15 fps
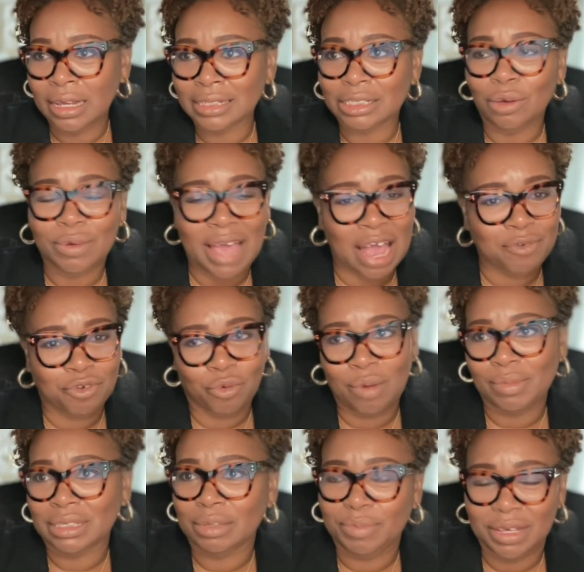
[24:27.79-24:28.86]
It's okay for
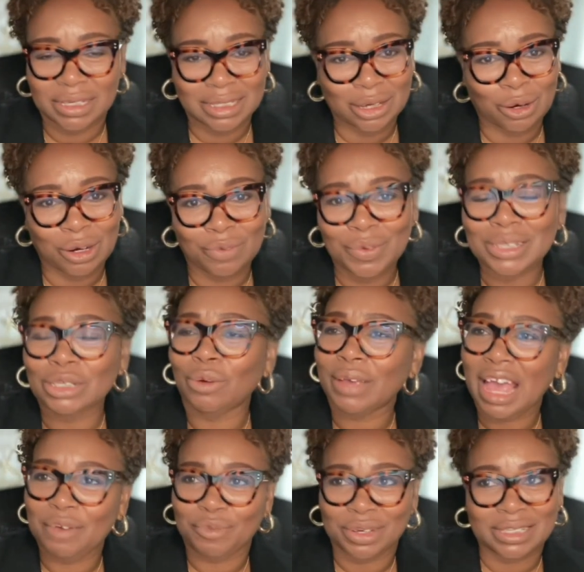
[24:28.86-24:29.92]
women to be assertive. It's
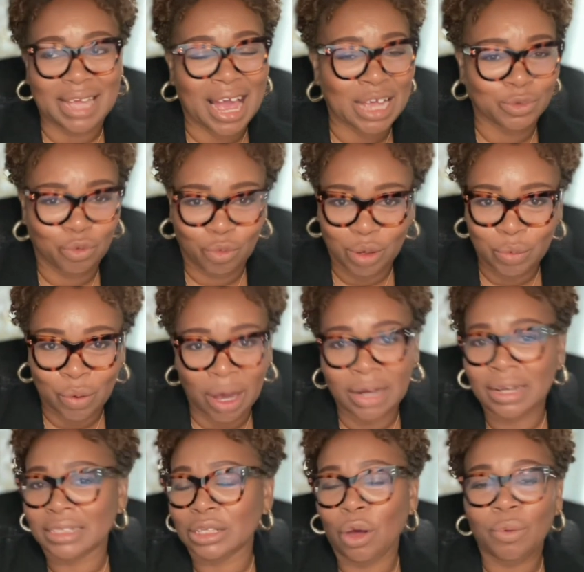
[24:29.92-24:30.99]
okay for us to ask what we
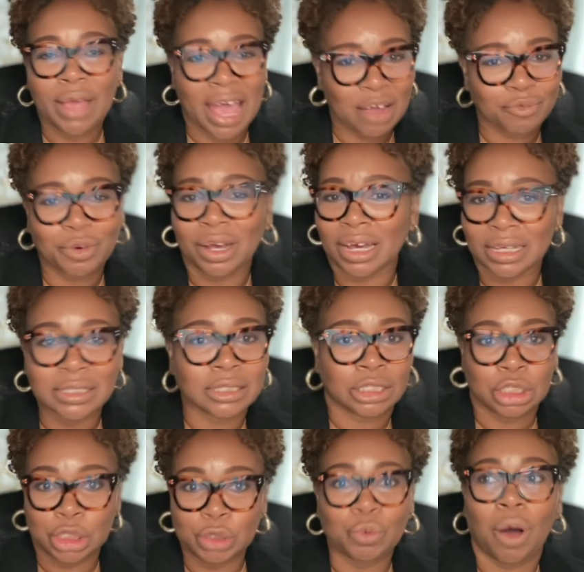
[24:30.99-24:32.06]
want. It's okay for us
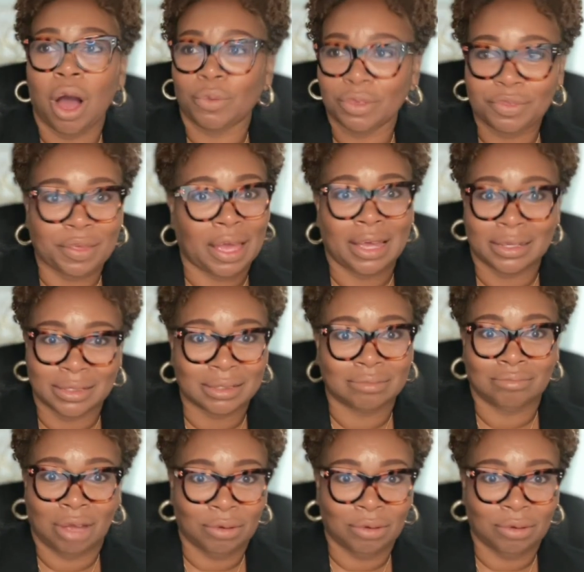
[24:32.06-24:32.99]
to do all the things.